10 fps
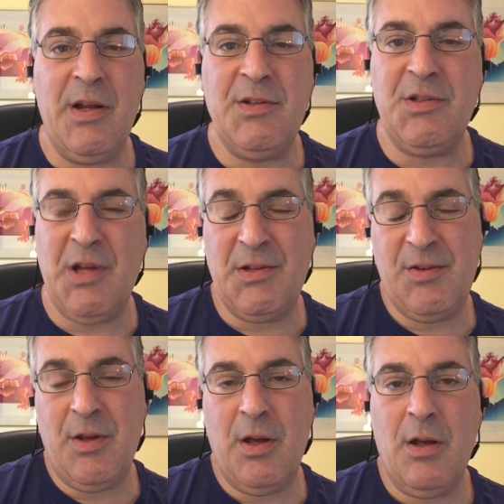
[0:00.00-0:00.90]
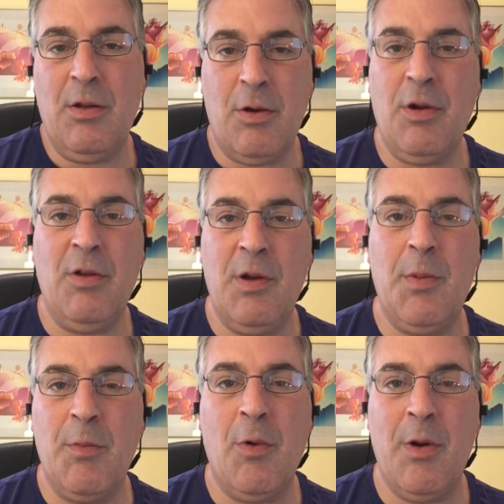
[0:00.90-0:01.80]
It's a chance to learn a little
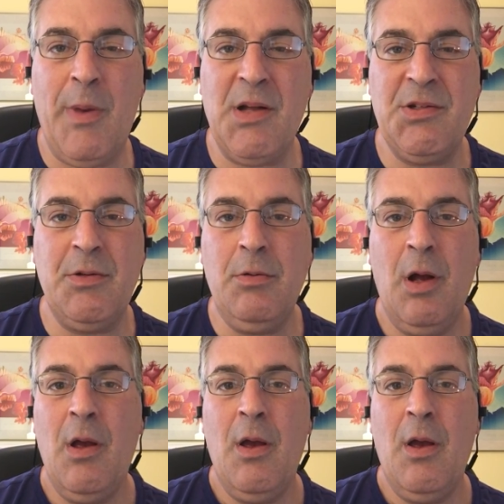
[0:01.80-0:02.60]
bit more about you.